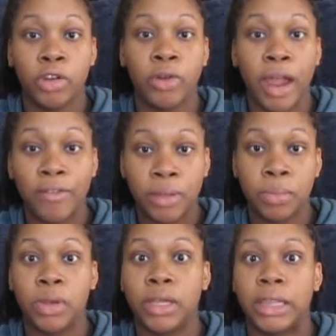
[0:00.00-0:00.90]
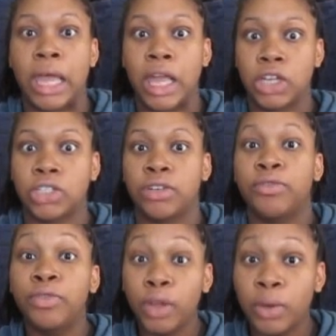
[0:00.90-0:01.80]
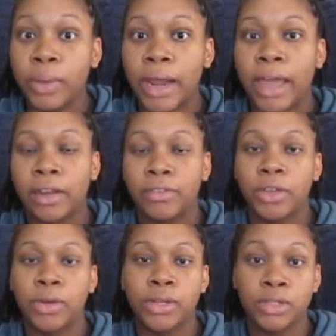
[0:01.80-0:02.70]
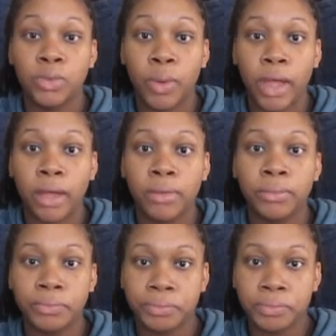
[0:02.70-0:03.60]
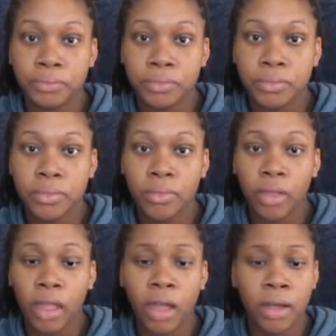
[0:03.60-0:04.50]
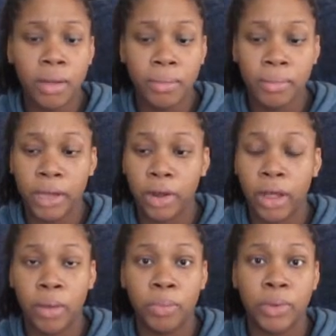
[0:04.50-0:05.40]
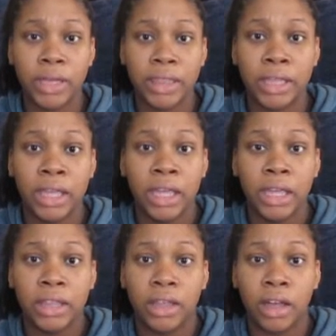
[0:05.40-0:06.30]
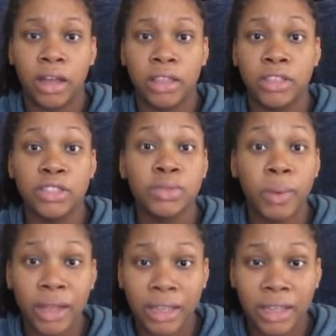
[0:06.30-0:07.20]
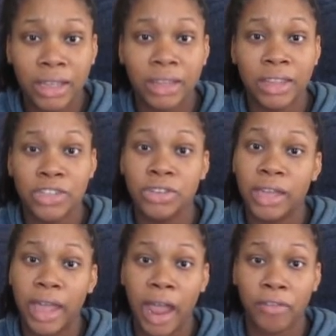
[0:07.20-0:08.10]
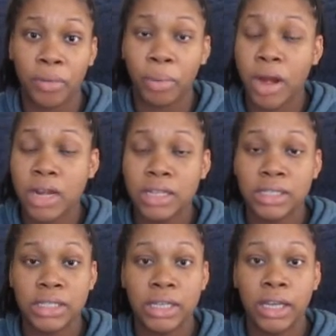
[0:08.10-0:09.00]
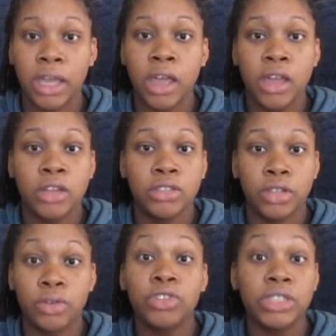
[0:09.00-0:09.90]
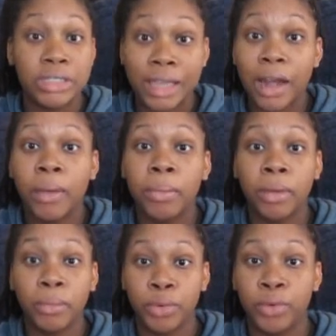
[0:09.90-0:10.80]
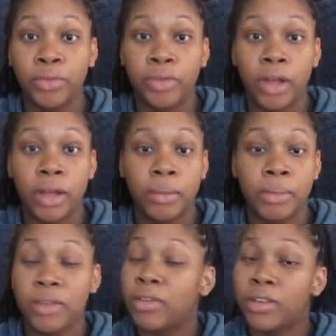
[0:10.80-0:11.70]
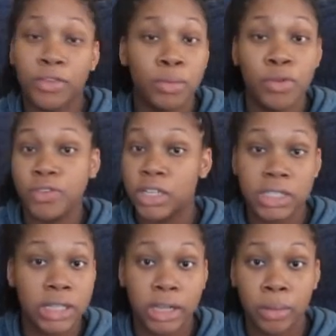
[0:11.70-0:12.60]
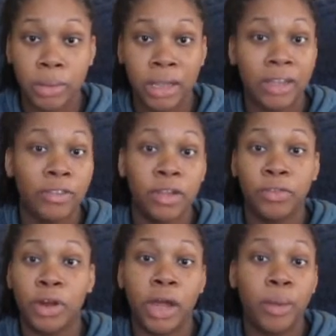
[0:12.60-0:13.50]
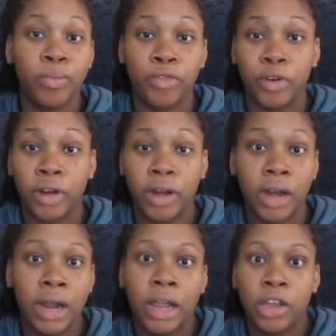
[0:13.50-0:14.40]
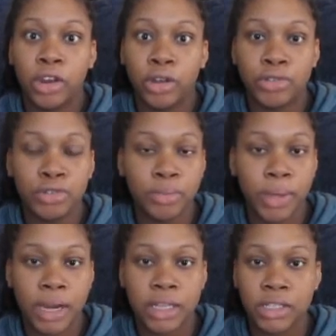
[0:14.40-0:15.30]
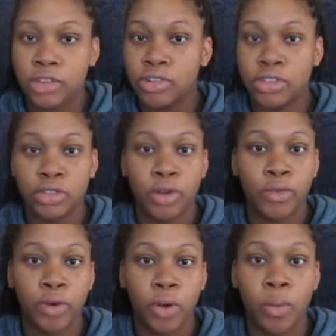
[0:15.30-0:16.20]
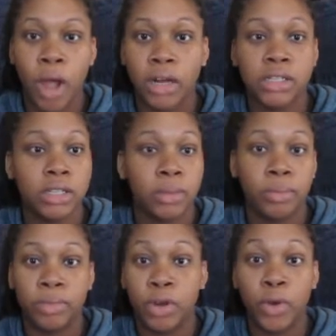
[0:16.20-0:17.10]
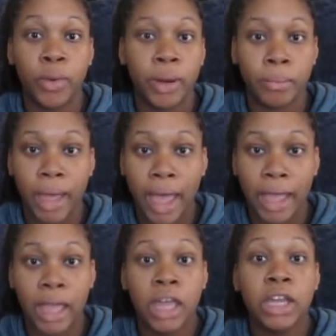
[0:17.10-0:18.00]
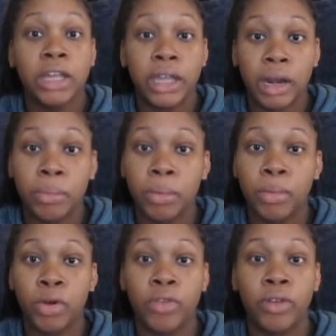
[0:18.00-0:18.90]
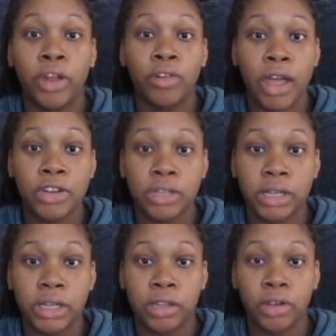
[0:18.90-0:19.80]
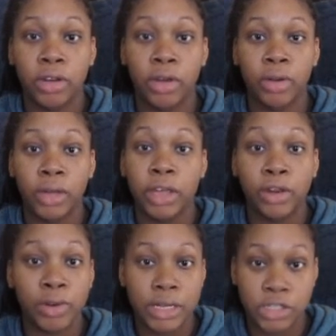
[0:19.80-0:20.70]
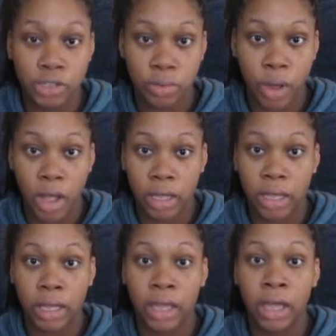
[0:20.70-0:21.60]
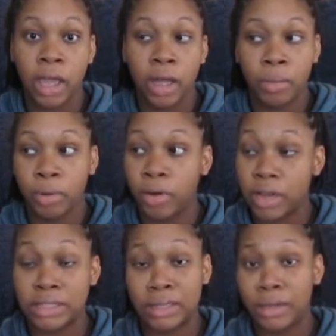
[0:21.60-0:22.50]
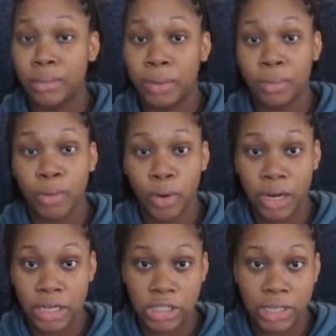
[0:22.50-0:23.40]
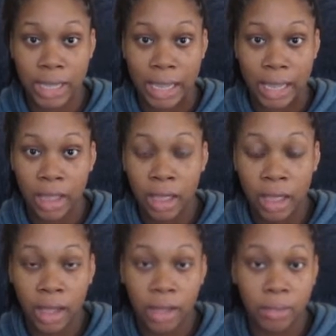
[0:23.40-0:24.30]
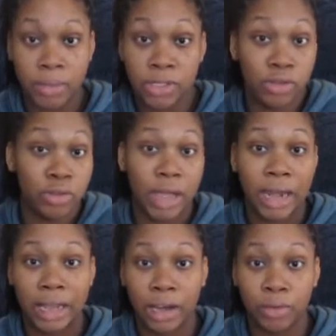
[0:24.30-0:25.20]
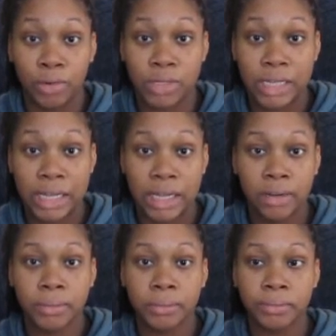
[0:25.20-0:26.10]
gravity pulling that extra fluid out of you as well. It'll help with the swelling that you get after pregnancy. So just get up and move. Even if you move just a little bit, even if you're up for 2 minutes and you just go for a walk to the door and back, get up and move, and gradually increase your walking, progress a little bit more each day, until you kind of get a routine.